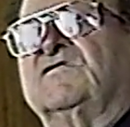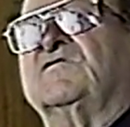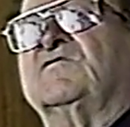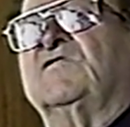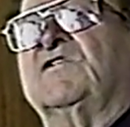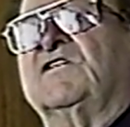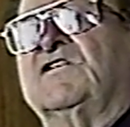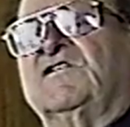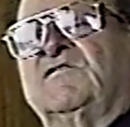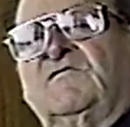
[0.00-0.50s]
There's
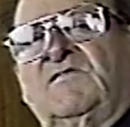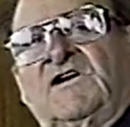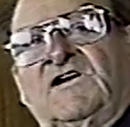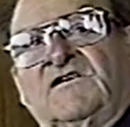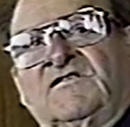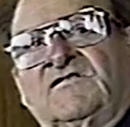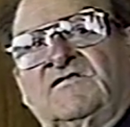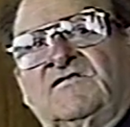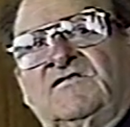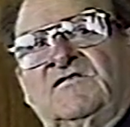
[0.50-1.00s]
one in
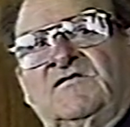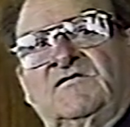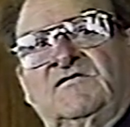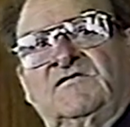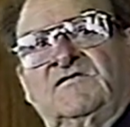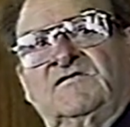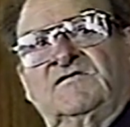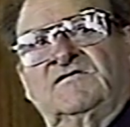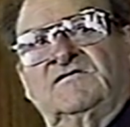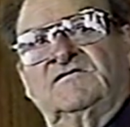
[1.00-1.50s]

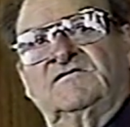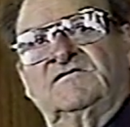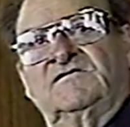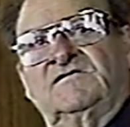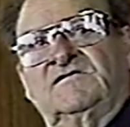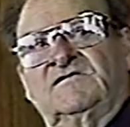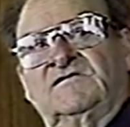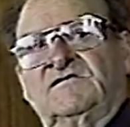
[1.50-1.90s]
Massachusetts, and